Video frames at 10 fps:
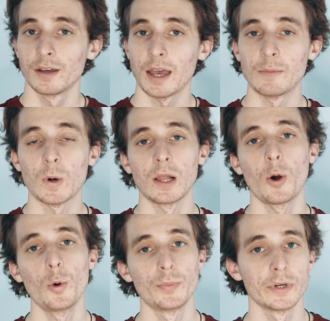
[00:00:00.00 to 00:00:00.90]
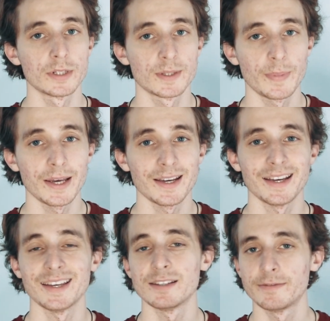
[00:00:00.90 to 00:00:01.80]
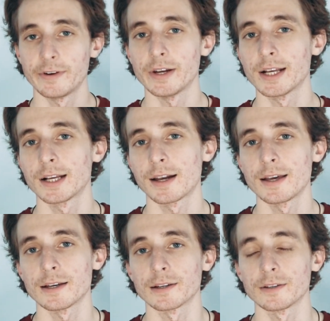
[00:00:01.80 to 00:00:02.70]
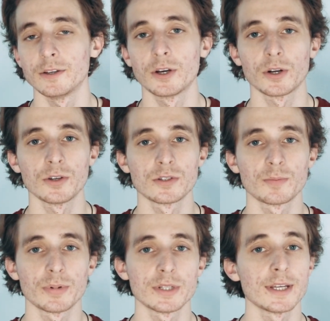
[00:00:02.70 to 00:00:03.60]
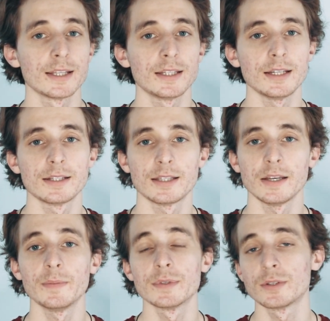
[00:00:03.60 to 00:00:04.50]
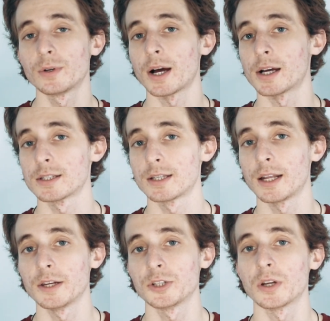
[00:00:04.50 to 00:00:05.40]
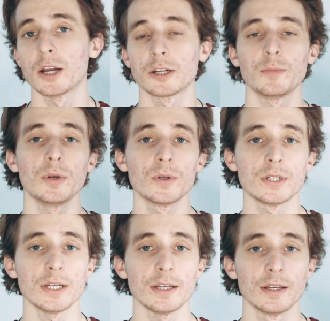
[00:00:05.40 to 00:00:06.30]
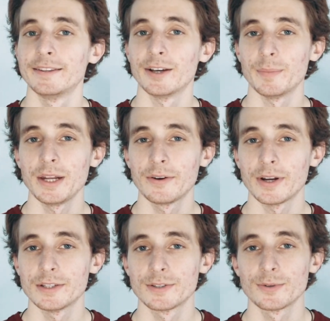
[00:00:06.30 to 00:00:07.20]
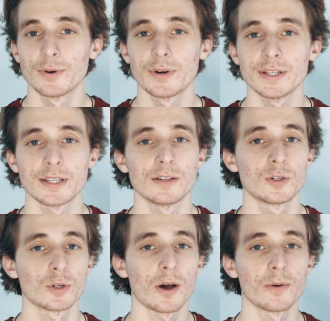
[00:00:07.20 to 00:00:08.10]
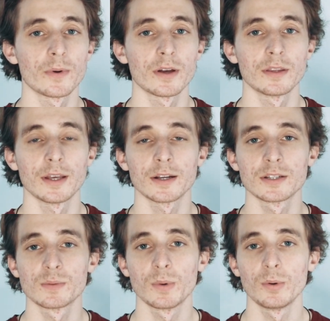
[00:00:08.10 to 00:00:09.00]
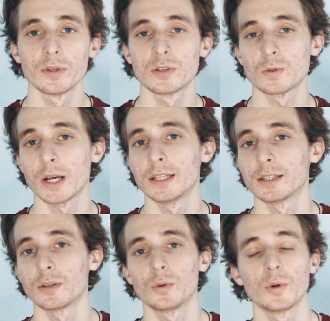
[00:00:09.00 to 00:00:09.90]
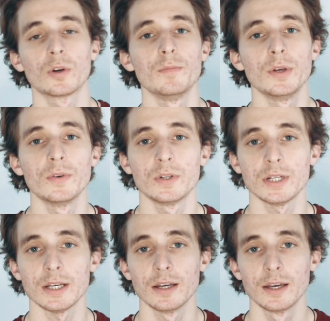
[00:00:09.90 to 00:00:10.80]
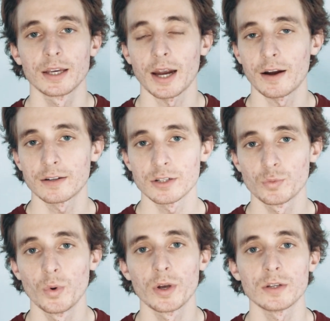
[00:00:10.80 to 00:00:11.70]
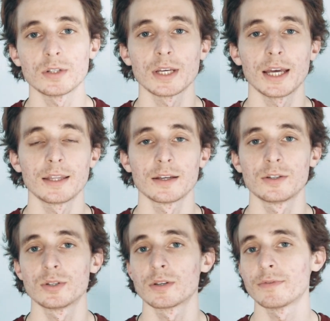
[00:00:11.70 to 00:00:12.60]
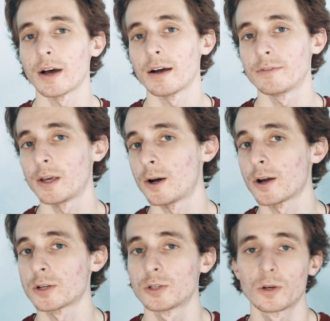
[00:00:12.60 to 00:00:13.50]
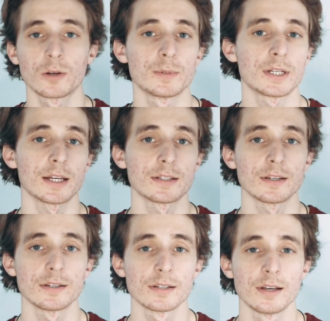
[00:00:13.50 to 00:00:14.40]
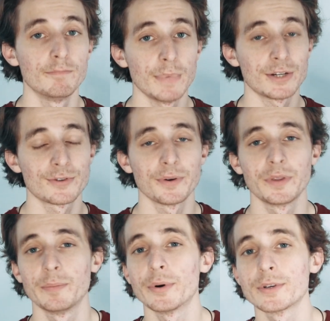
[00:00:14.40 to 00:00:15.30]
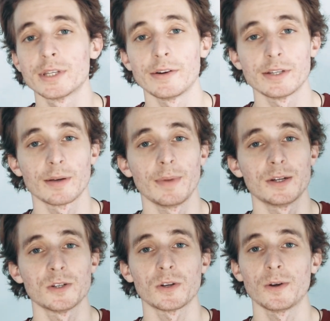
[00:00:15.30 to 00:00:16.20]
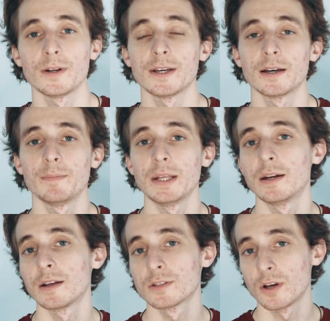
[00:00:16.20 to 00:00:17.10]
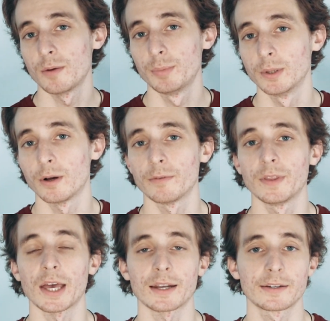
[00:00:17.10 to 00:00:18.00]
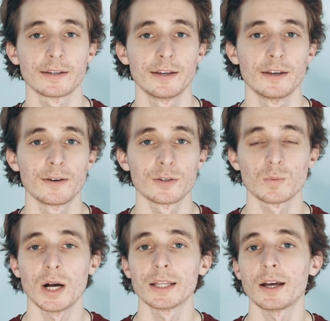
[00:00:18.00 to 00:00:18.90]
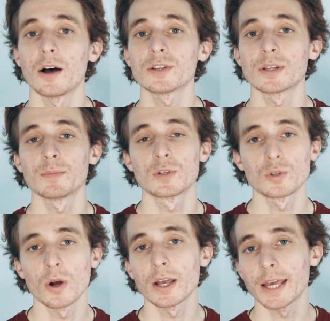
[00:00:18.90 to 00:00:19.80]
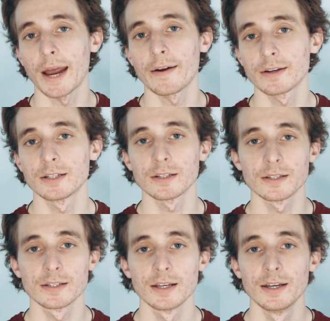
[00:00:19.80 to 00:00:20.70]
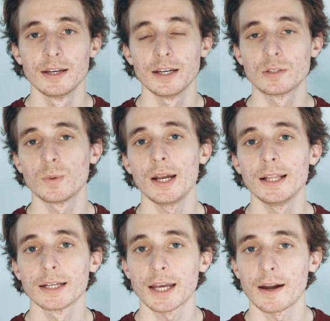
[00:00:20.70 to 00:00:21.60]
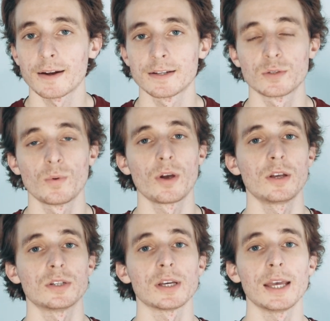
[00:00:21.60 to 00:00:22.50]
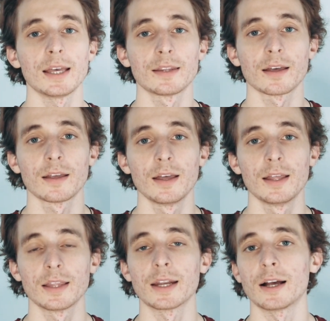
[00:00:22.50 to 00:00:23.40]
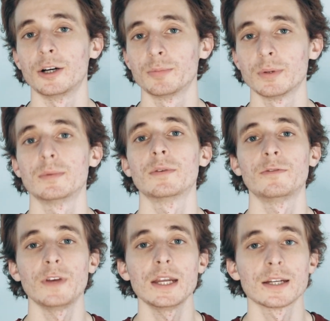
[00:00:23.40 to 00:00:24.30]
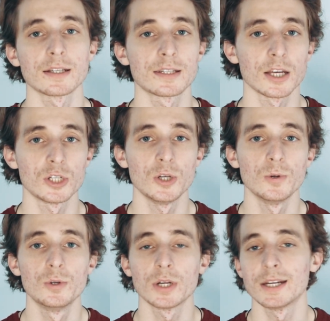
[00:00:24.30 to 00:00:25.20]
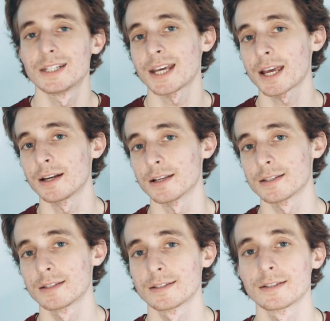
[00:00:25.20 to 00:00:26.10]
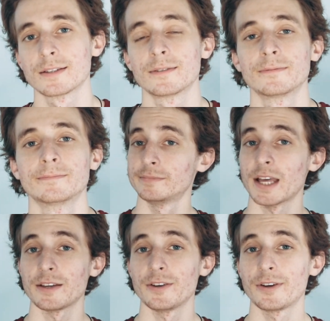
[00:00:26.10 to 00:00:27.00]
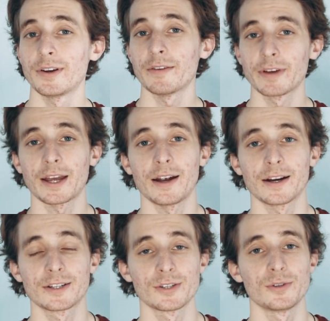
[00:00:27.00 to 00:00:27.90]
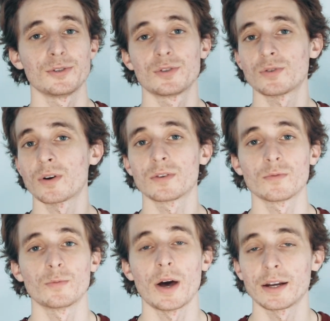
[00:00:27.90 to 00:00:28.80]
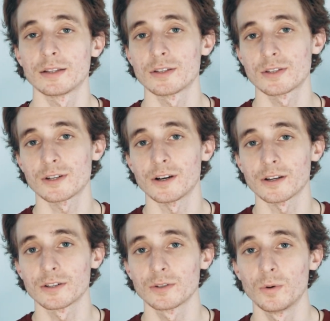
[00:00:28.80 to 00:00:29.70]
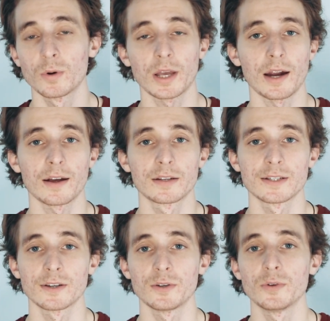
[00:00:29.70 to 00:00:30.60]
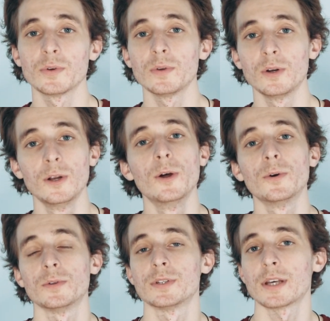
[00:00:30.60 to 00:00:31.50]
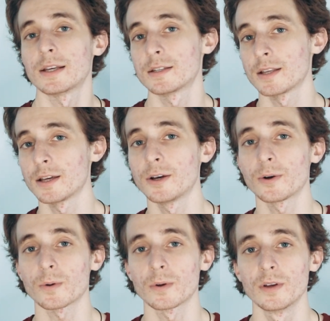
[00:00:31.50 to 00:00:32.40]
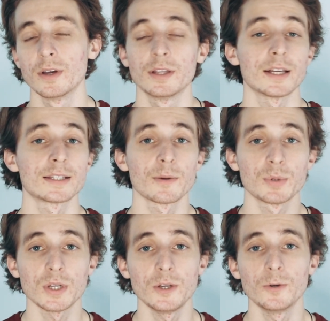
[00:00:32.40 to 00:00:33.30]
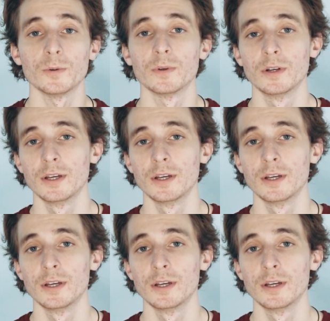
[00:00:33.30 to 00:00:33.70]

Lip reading: And while hope and despair is very clear, you could also present these themes through isolation and community. There are many great stories in this genre that explore the strength through community, characters working together to survive their harsh circumstances. Metro, the book series I mentioned earlier, being an example of that. Because while there are some strong characters, it's really the characters working together that help them defeat such huge antagonists. Now you could have a character who's strong right at the start, or a character who learns as they go. That's up to you.